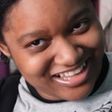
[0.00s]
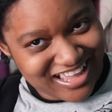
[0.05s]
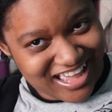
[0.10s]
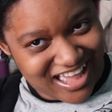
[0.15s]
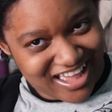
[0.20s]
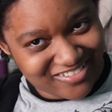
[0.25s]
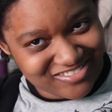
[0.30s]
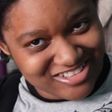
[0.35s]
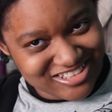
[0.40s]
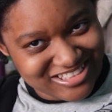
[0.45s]

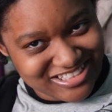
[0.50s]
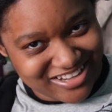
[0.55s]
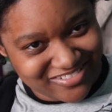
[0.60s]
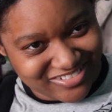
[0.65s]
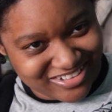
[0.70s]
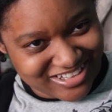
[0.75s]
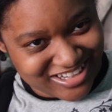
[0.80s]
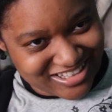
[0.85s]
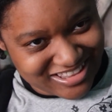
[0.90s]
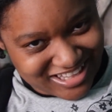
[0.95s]
I've just never
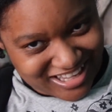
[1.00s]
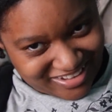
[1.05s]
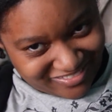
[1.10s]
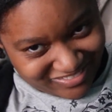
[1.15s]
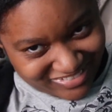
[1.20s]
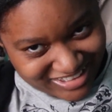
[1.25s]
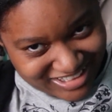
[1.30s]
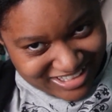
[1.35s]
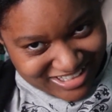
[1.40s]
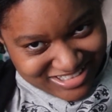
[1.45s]
done that
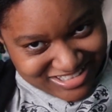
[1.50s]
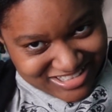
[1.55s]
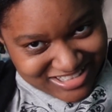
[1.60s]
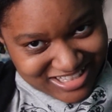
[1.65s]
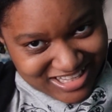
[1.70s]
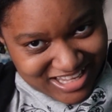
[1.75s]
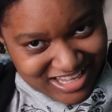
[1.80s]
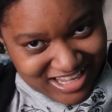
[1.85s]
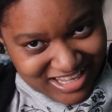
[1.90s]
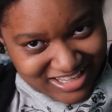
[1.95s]
because
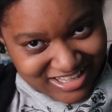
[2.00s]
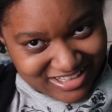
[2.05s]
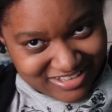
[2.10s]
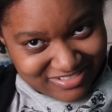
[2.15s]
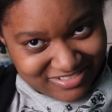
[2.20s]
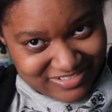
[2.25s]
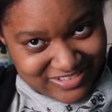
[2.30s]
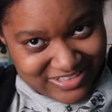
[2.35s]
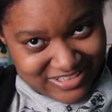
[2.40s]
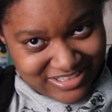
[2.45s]

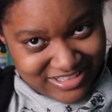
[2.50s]
I'm